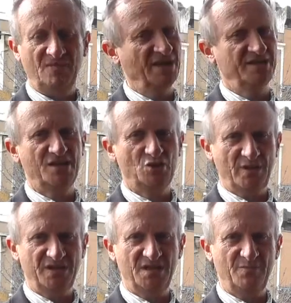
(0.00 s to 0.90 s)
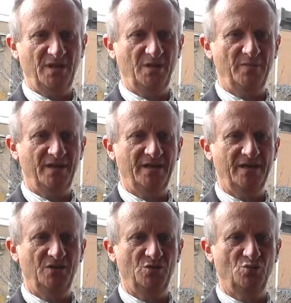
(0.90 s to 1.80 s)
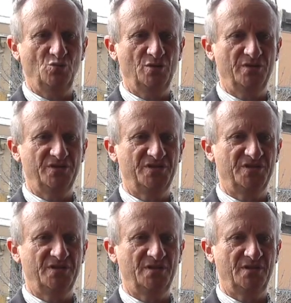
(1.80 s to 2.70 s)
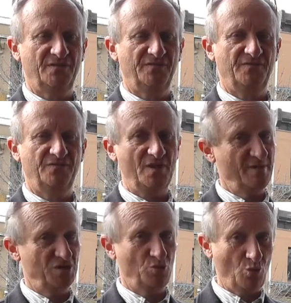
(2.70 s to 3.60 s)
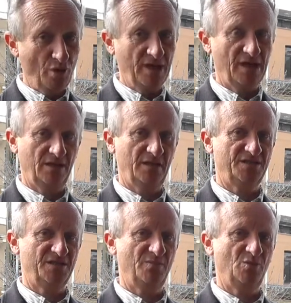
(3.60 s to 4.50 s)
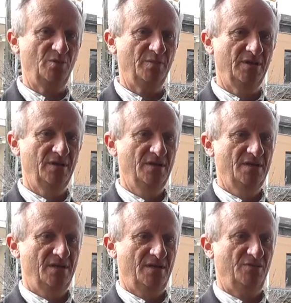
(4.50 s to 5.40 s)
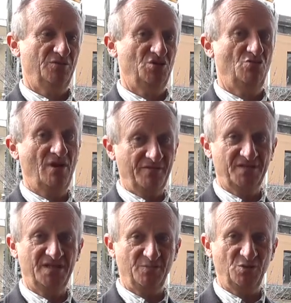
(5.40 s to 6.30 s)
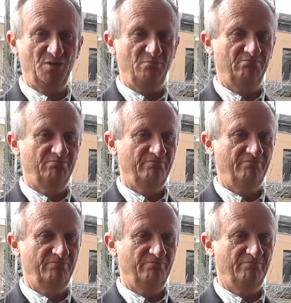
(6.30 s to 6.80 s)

1920, Balmain was very much a working class suburb. It was a rough suburb.